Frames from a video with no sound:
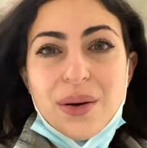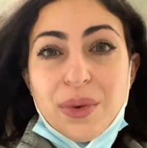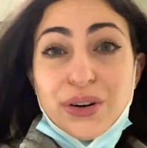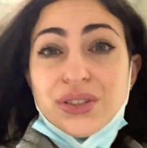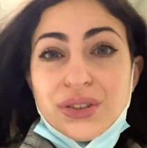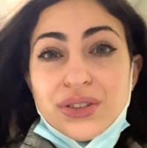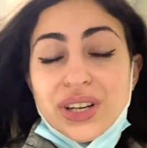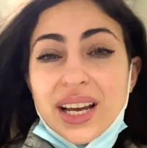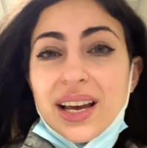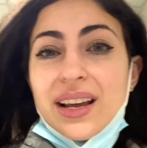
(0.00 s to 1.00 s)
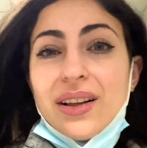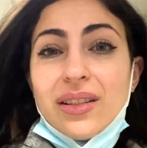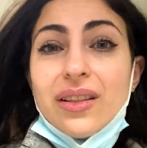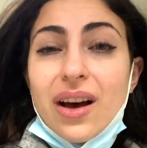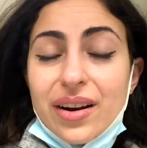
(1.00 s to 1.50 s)
are surging in a
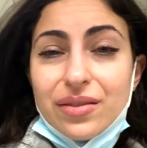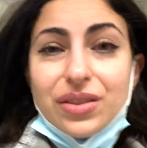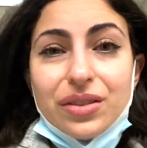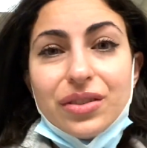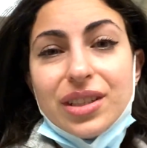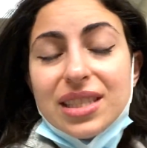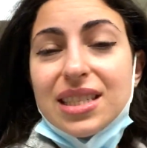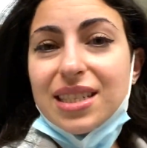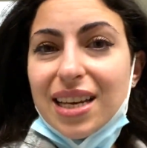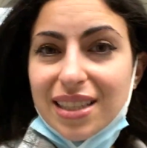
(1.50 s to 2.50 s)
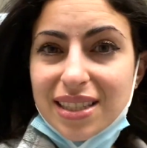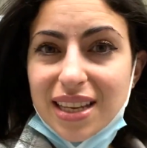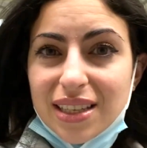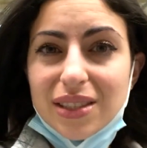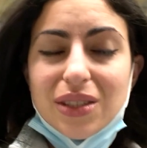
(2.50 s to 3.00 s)
lot of different states,
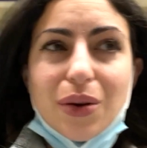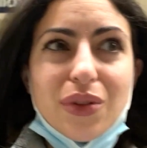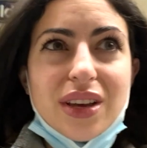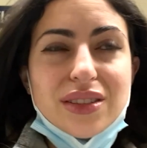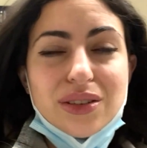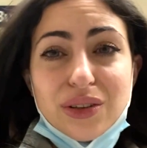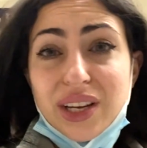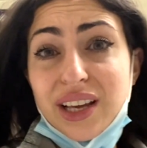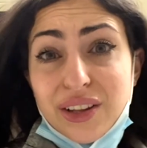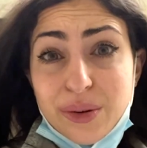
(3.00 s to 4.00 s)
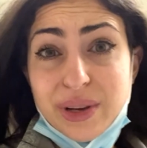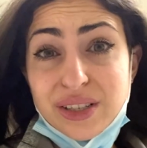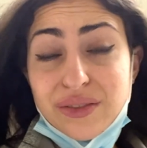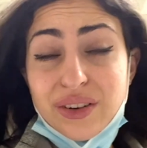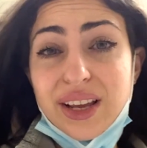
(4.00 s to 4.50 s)
and so things are looking a little bit
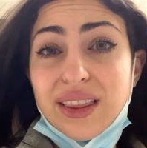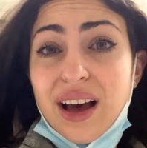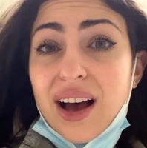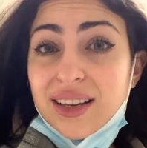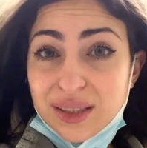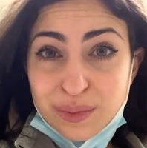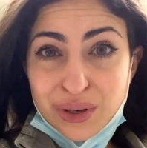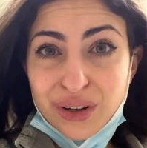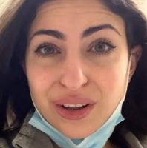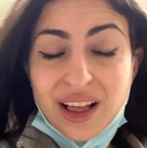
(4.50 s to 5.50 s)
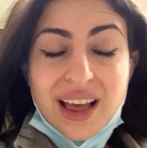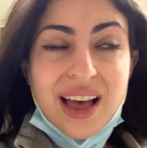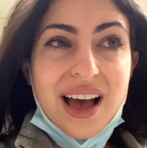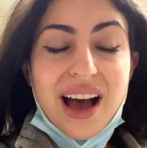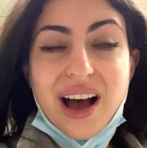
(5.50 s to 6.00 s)
different in the hospital.
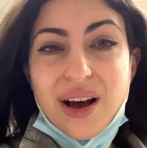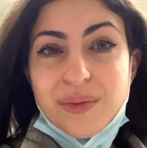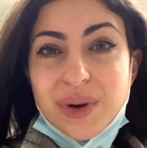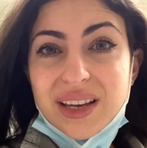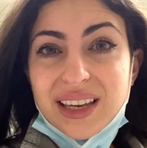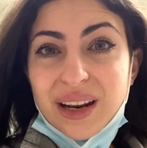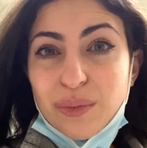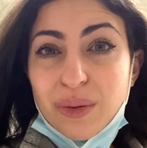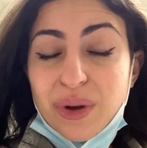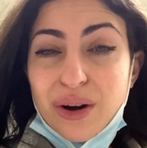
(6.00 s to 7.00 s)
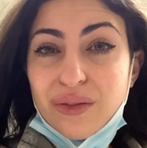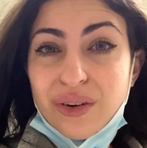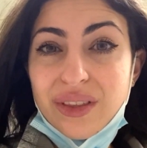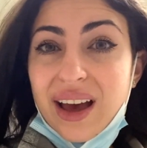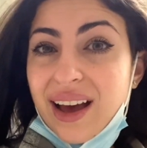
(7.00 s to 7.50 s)
Getting prepared
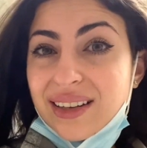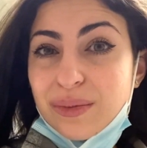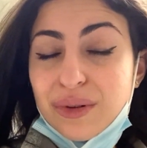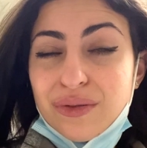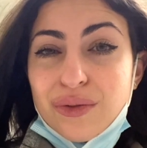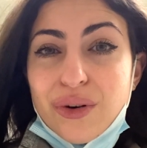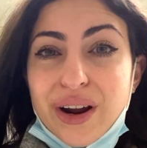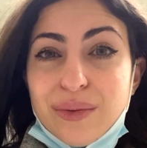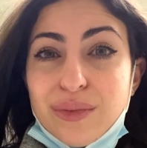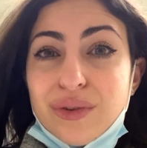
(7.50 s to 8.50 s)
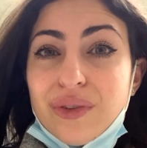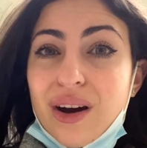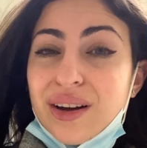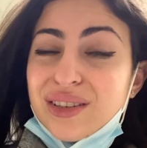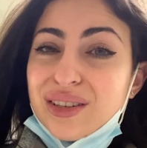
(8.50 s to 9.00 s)
for that before I move
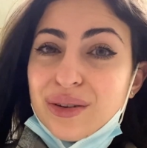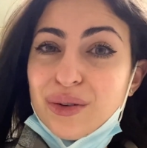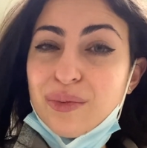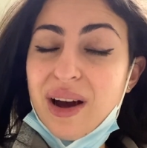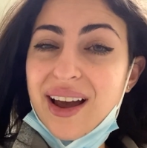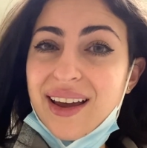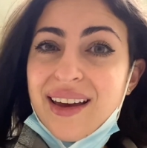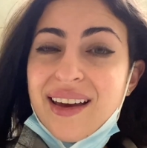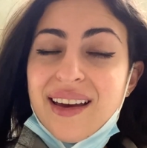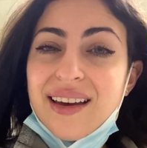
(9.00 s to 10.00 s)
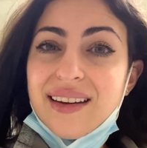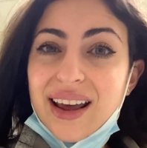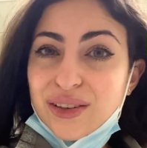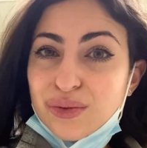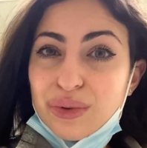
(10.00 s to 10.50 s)
on to my
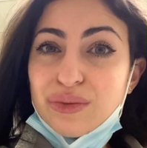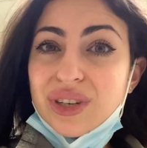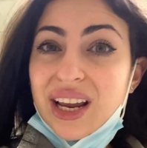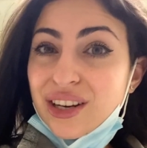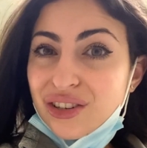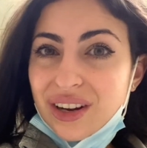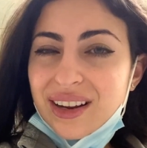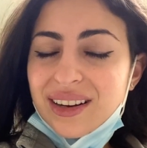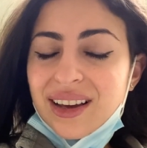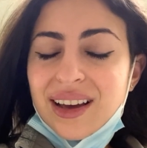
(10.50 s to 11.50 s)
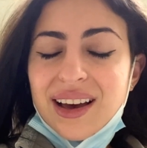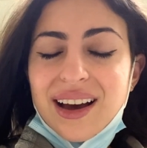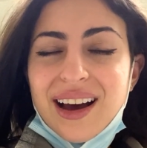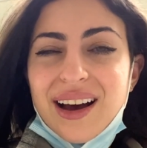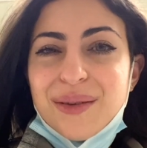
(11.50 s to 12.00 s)
next rotation.
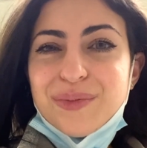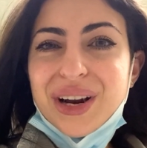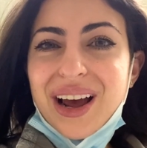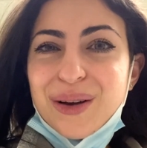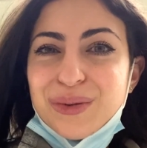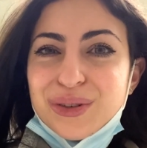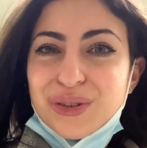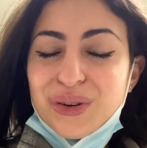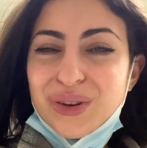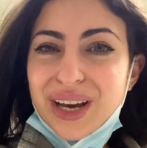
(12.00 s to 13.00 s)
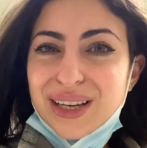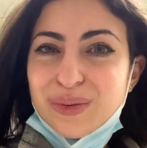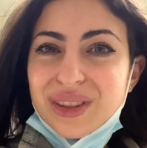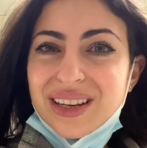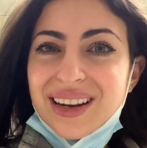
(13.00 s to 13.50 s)
But I will show you guys
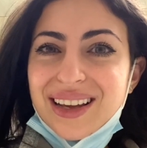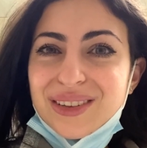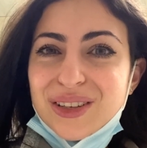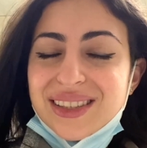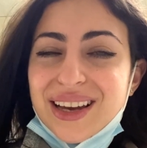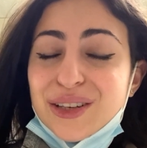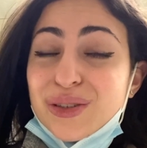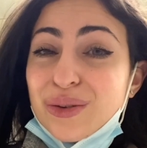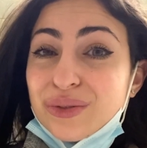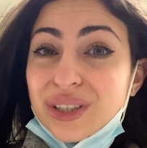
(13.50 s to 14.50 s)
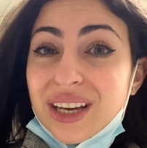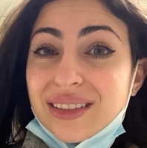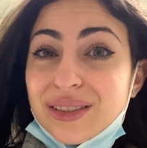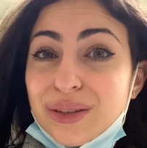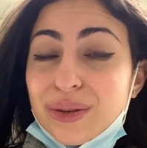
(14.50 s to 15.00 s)
what the night looks like. Don't
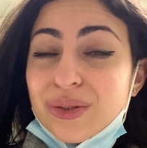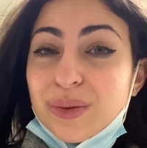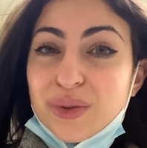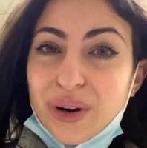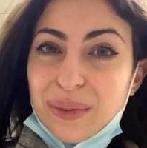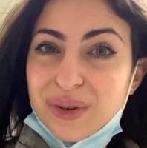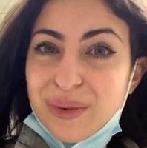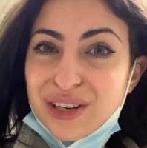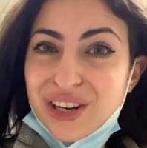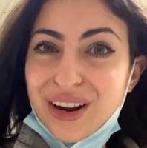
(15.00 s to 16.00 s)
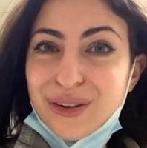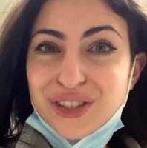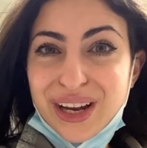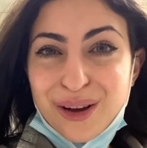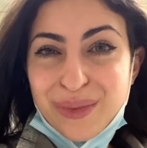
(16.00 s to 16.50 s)
forget to subscribe to my channel,
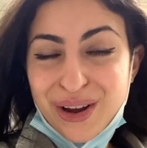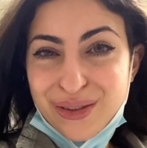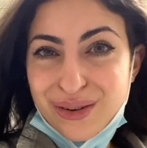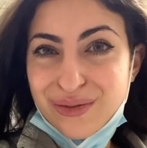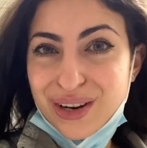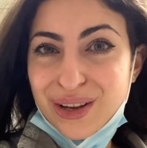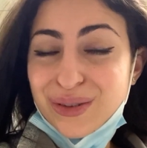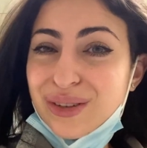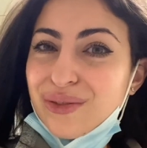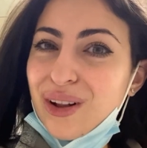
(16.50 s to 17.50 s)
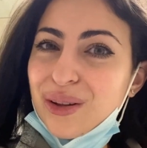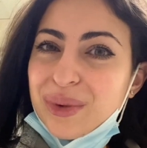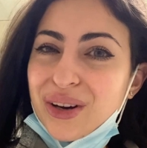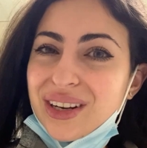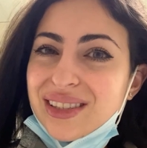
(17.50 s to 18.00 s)
check out my other videos, and follow
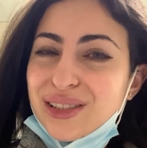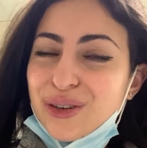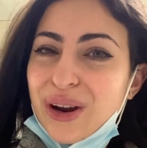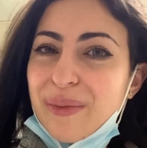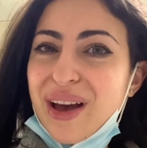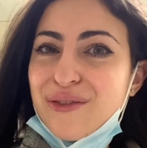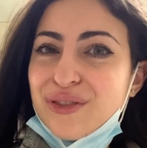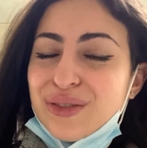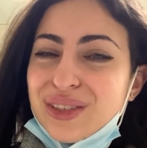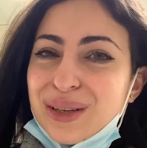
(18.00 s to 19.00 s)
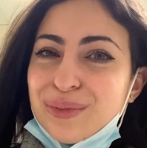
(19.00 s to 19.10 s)
me on Instagram at 15